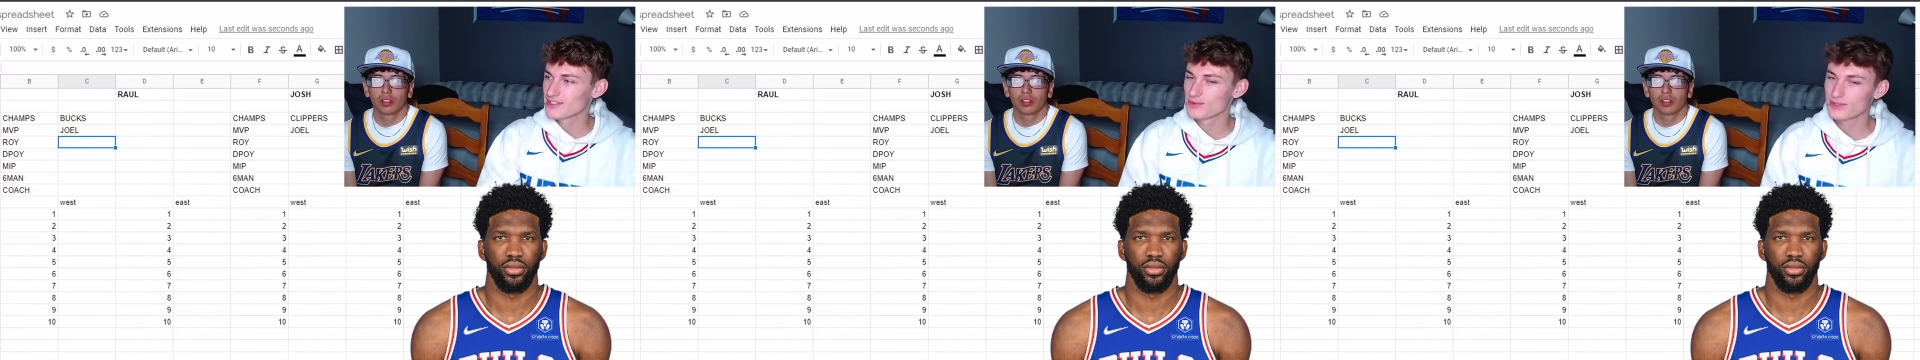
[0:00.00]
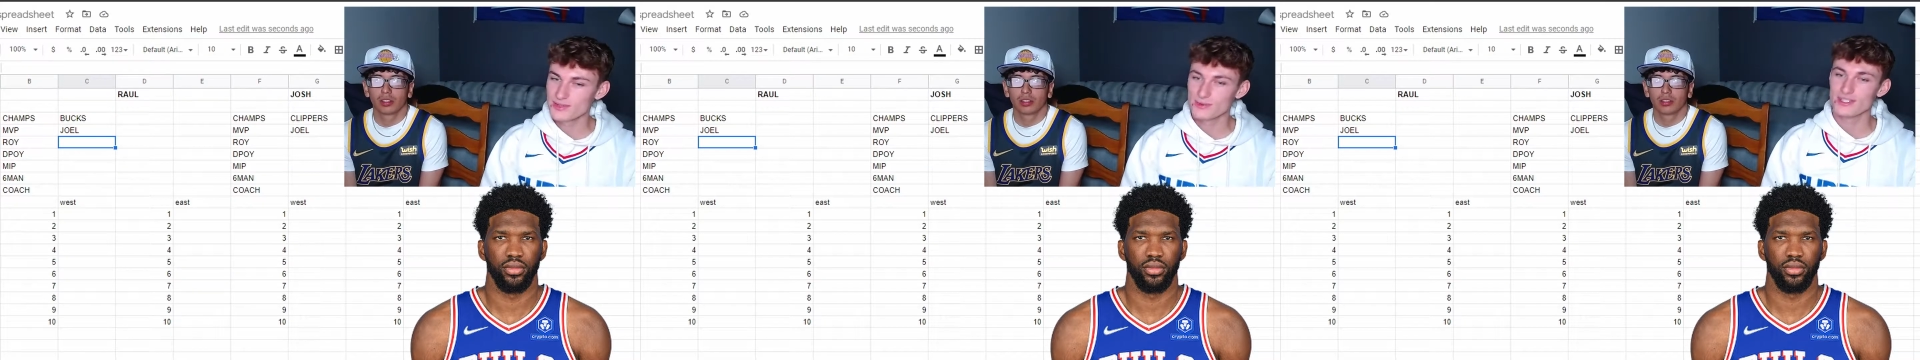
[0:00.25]

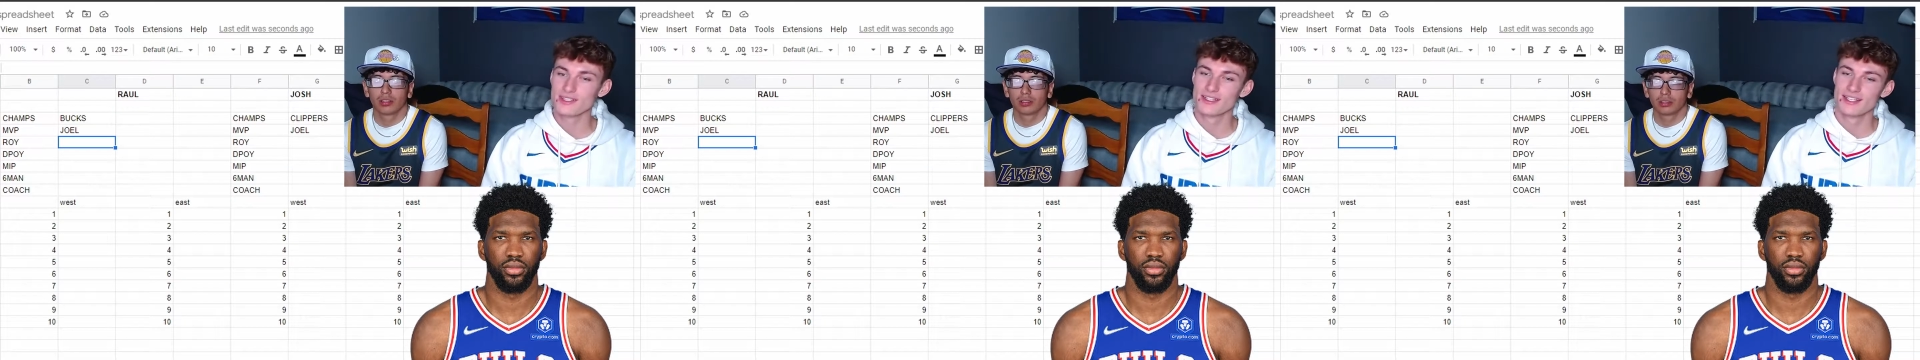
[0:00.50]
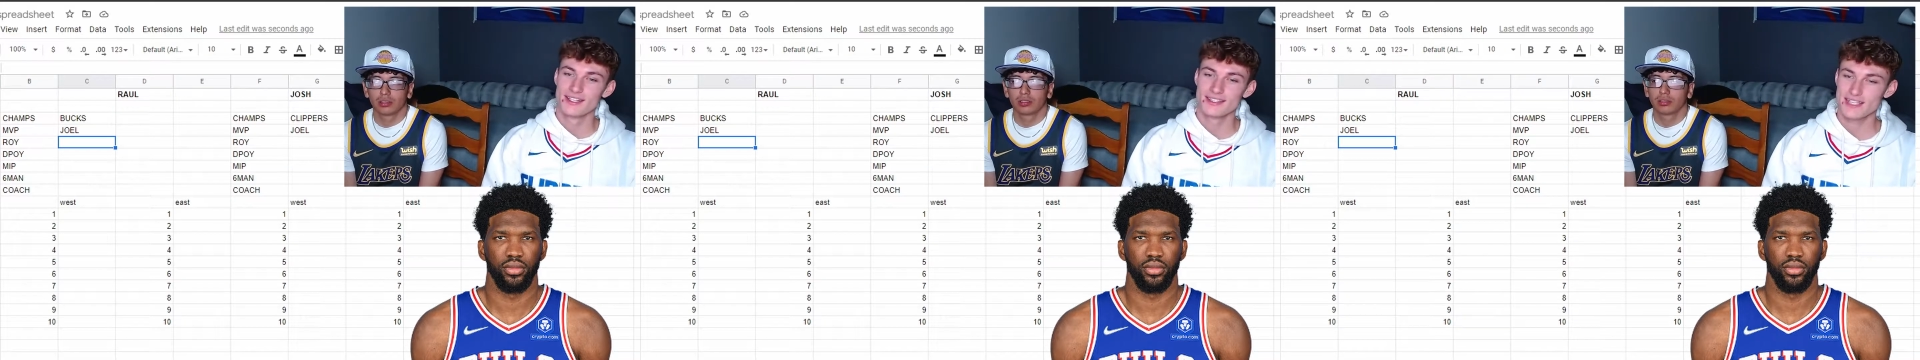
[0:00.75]
Speaker 1: really well.
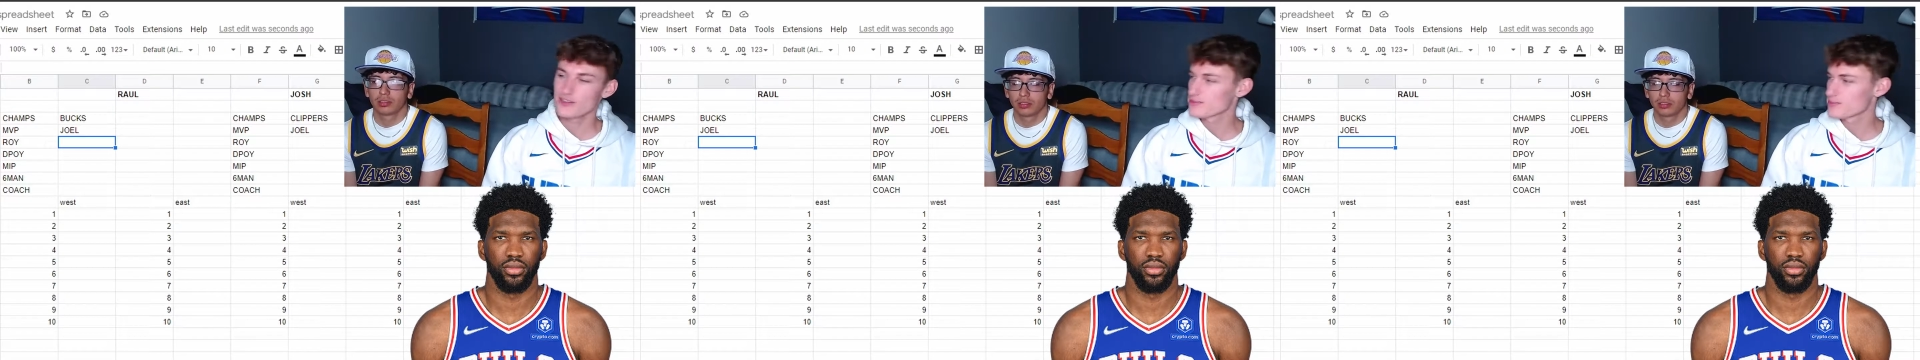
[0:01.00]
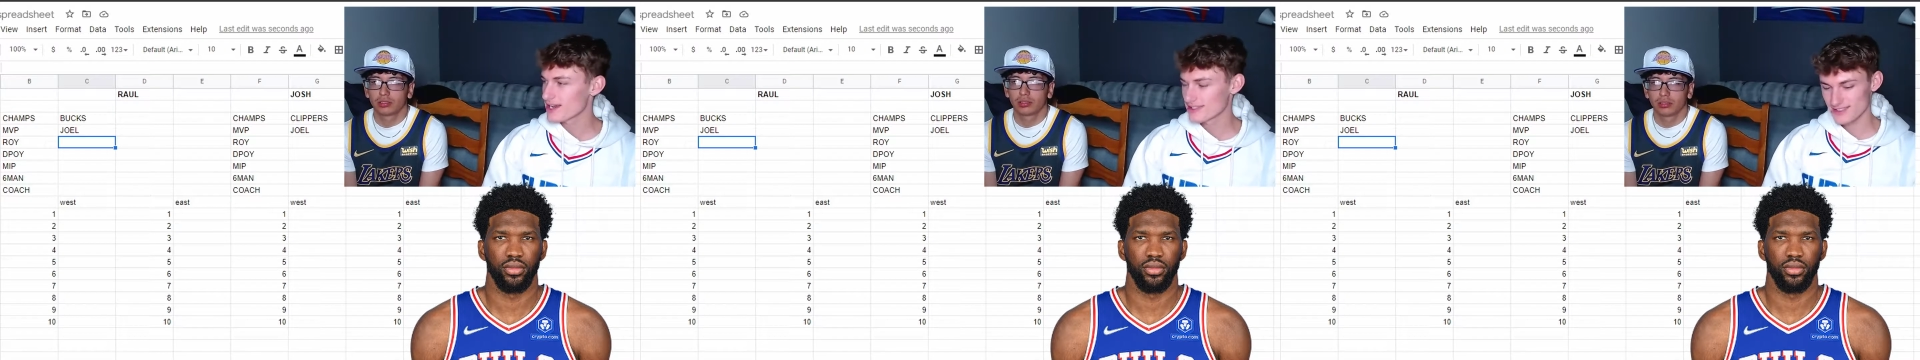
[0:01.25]
Tyrese
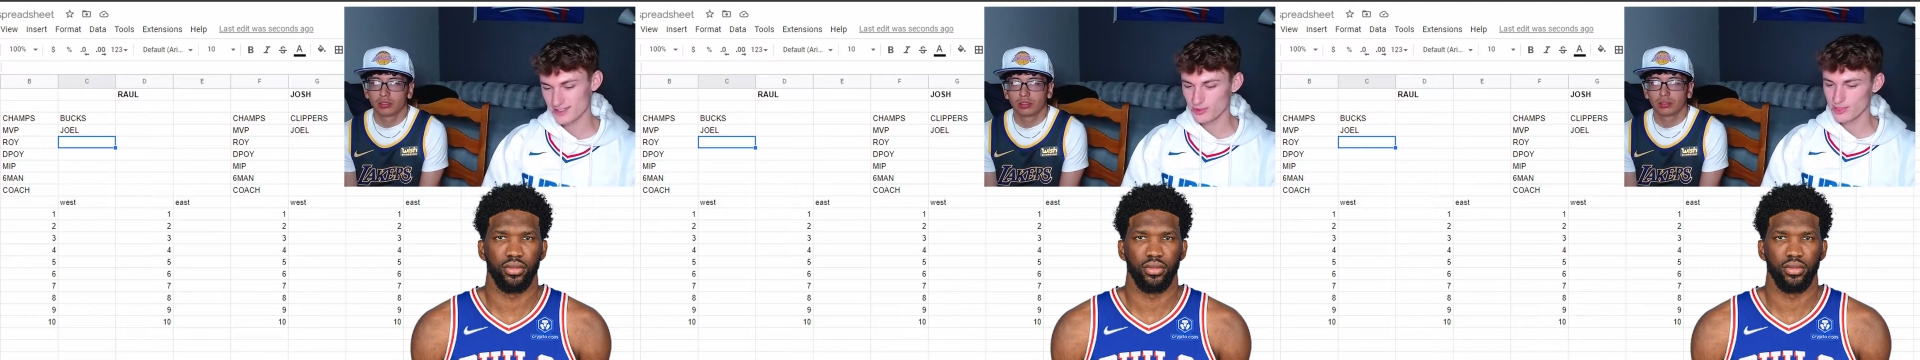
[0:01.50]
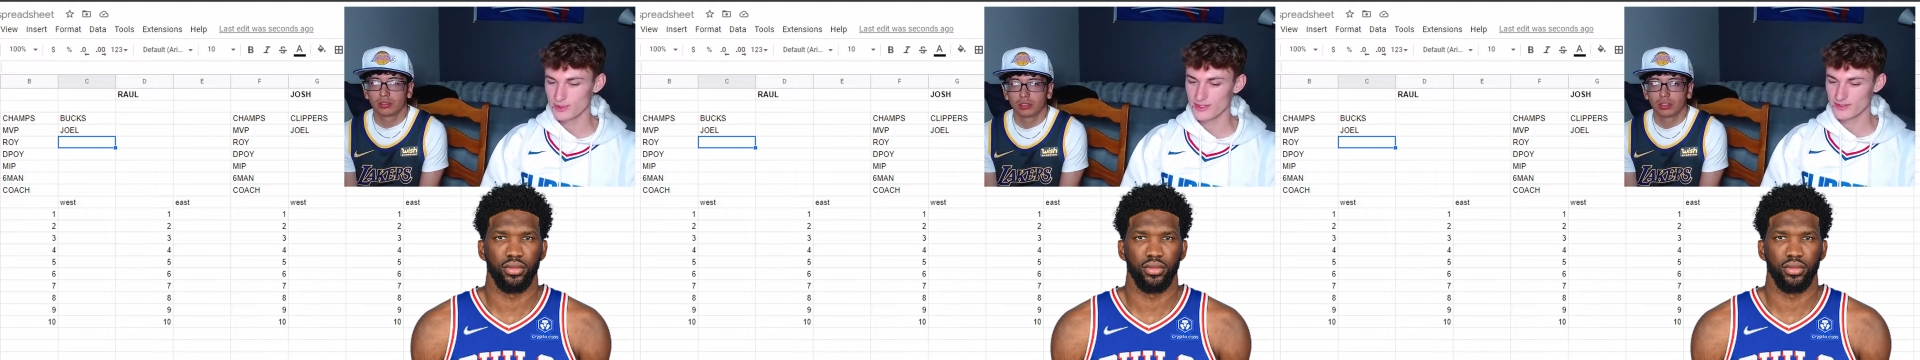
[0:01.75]
Maxey's gonna play
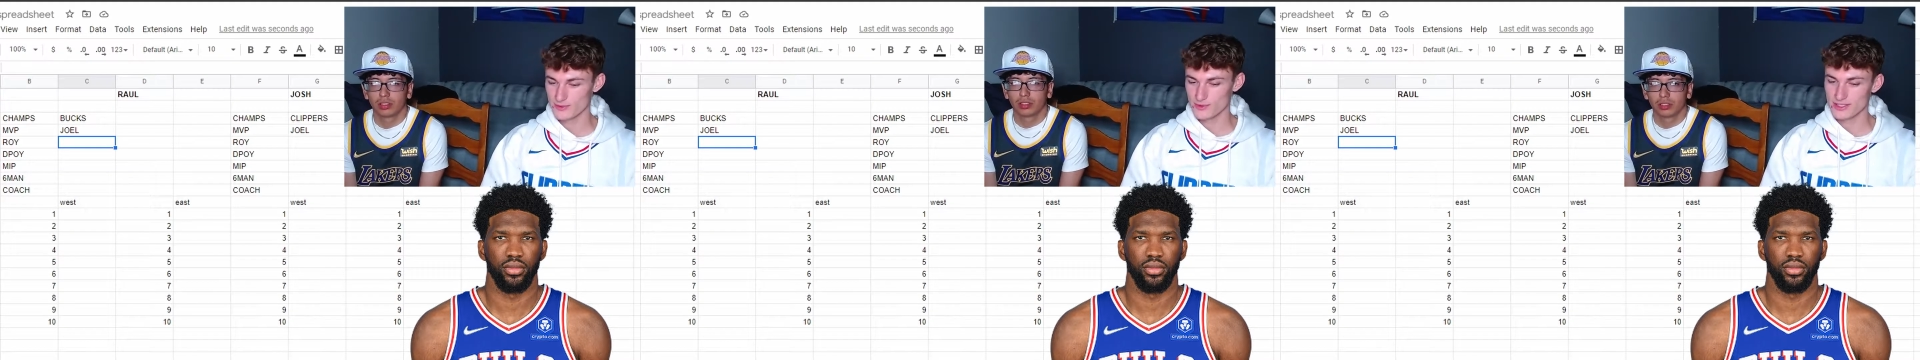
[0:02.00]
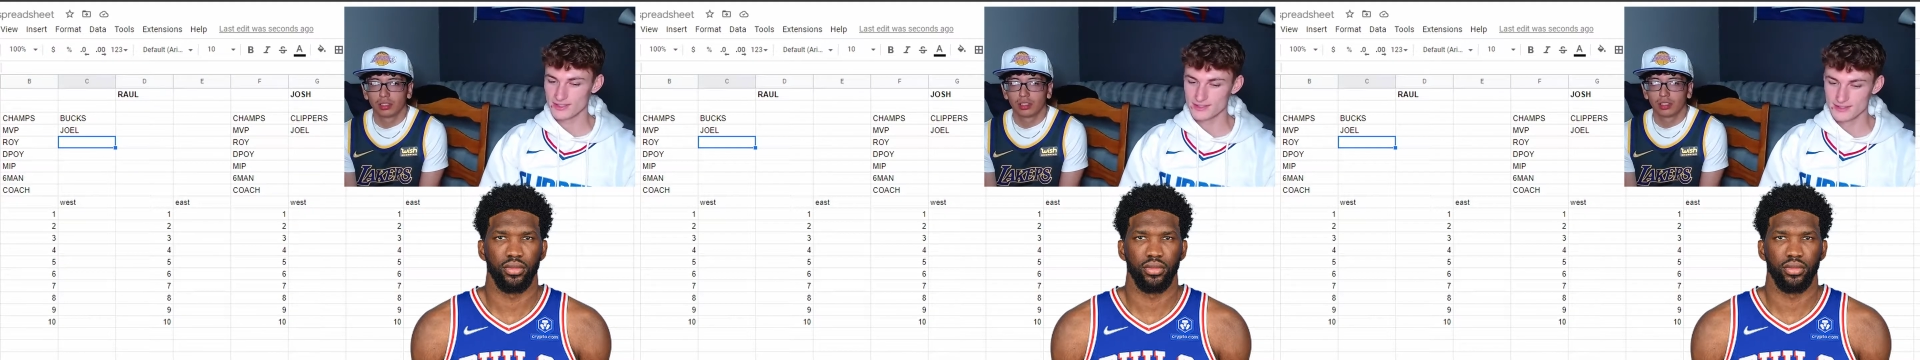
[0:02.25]
well as
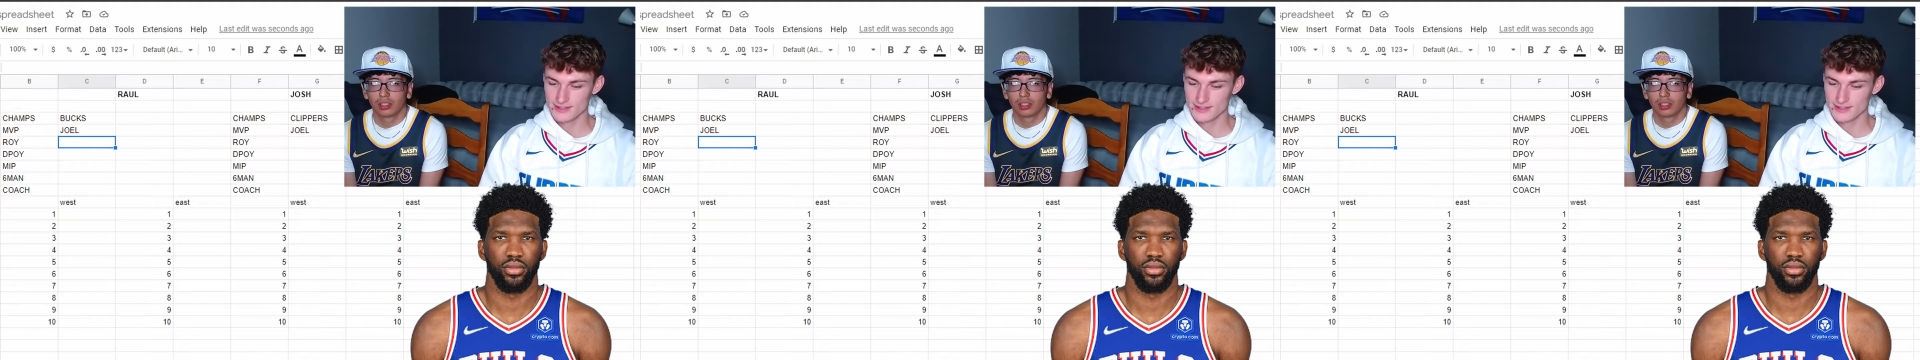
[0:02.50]
well,